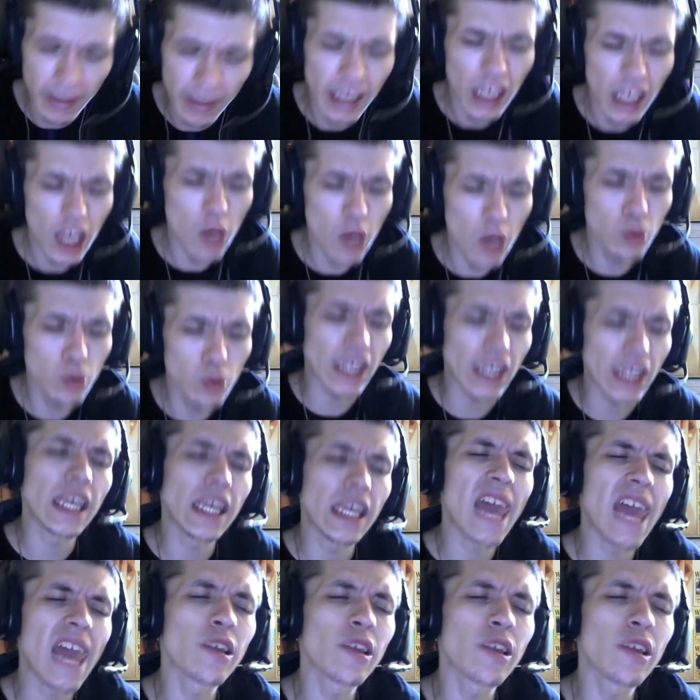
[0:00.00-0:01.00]
he was like, yeah,
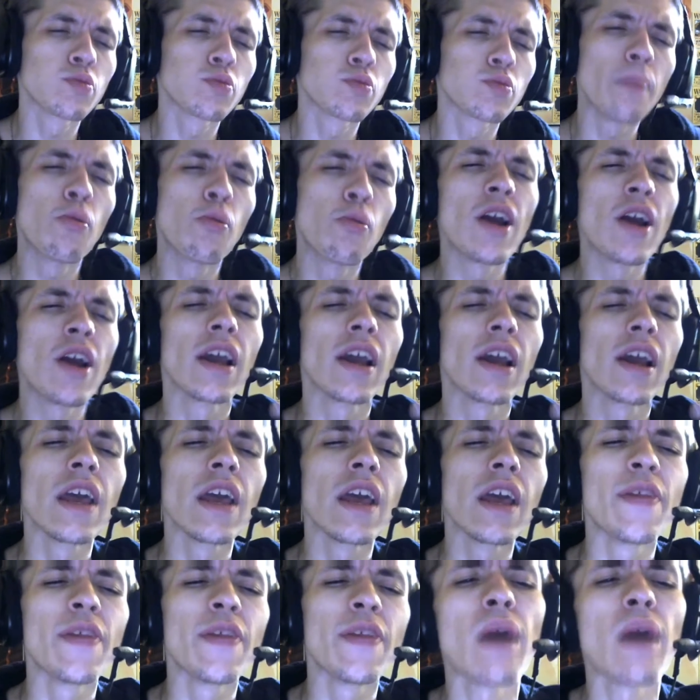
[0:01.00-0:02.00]
this
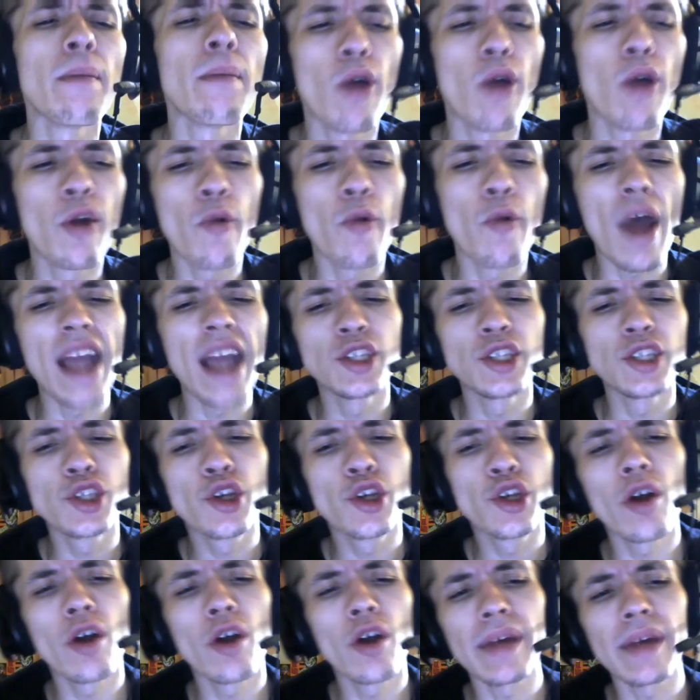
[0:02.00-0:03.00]
is my boy Ryzen's
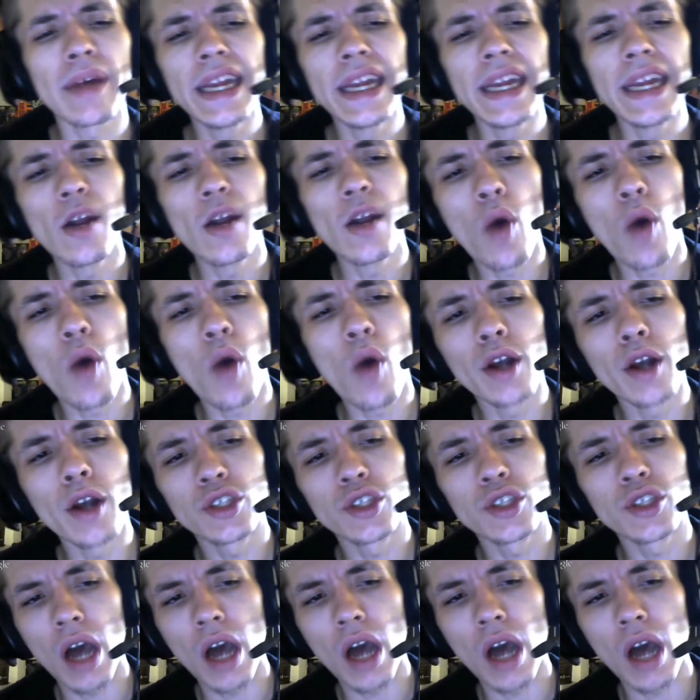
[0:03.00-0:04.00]
girl, but he didn't want her. So
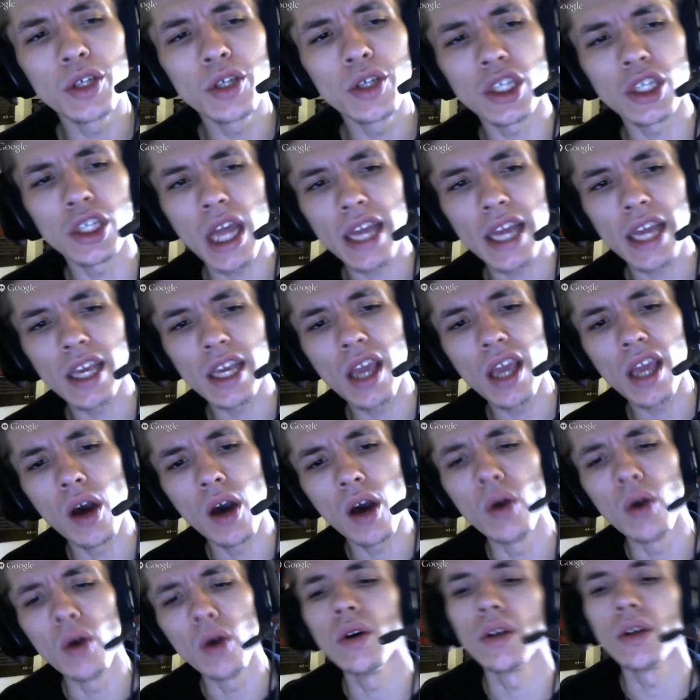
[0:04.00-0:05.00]
I was just like, yo,
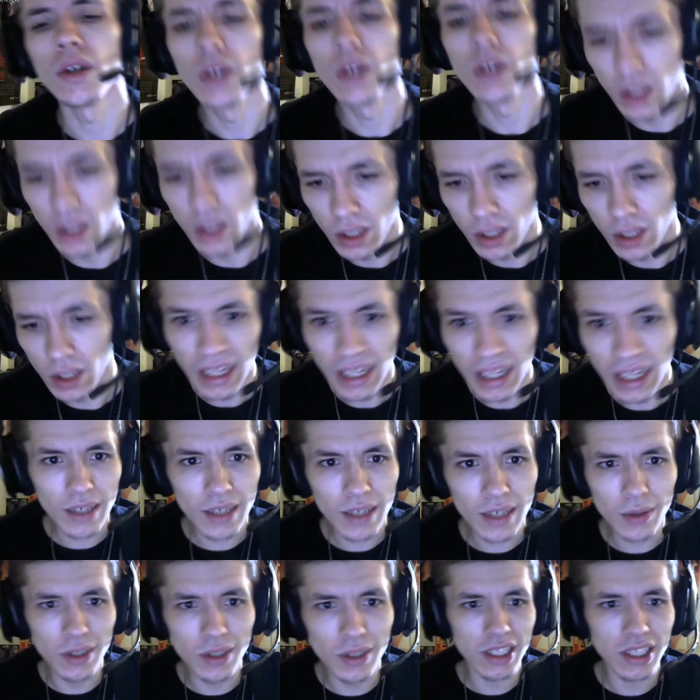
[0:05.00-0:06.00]
like it
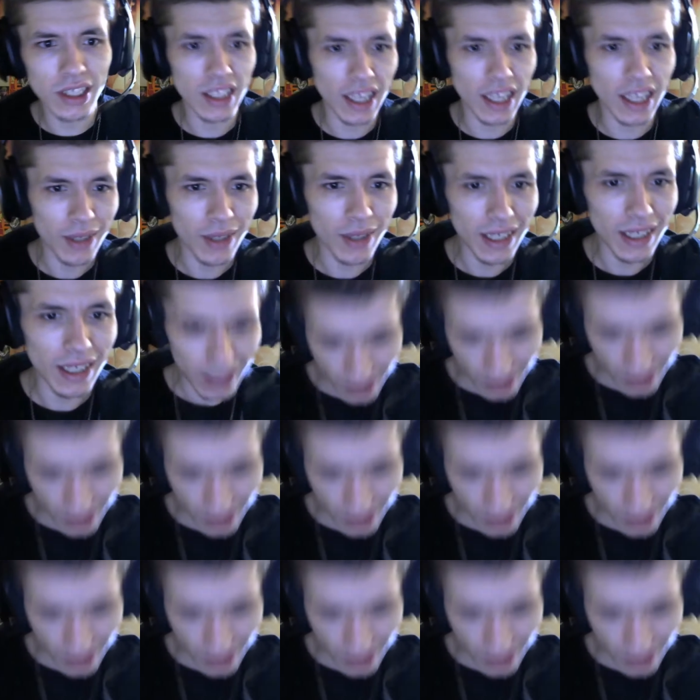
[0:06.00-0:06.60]
was just like what?